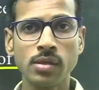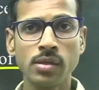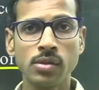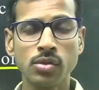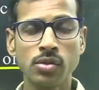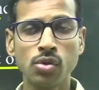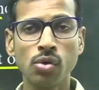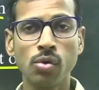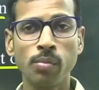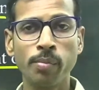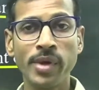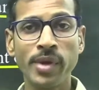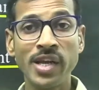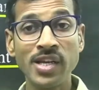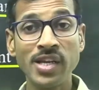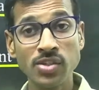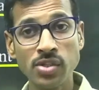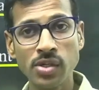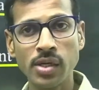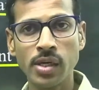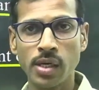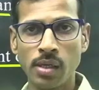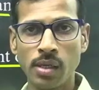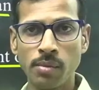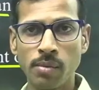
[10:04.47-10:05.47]
So
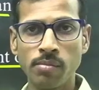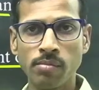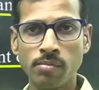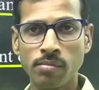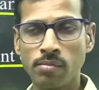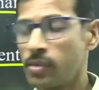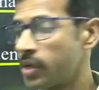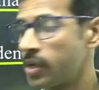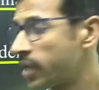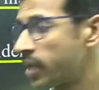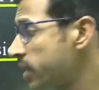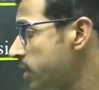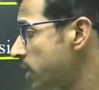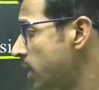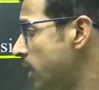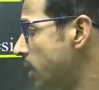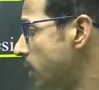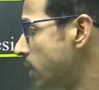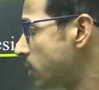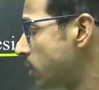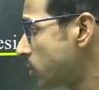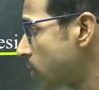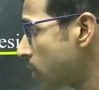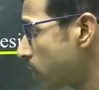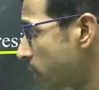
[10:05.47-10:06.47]
majorly, right?
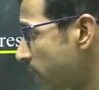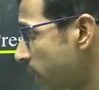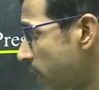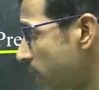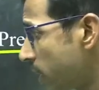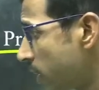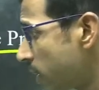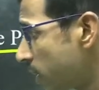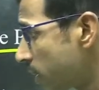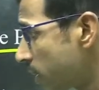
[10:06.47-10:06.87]
So here